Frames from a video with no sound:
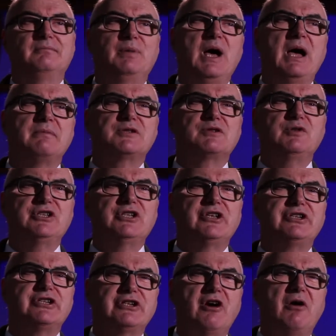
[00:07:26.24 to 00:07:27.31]
perhaps we
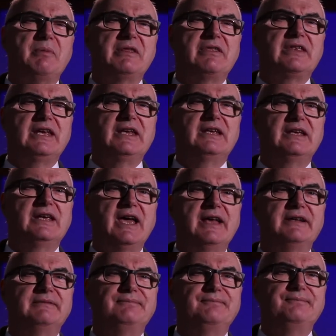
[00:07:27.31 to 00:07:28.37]
should stop and think
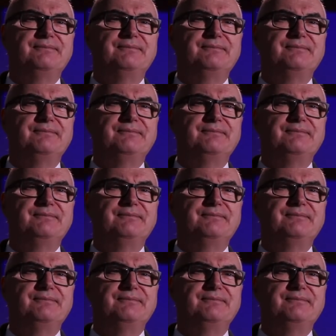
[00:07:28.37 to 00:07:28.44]
again.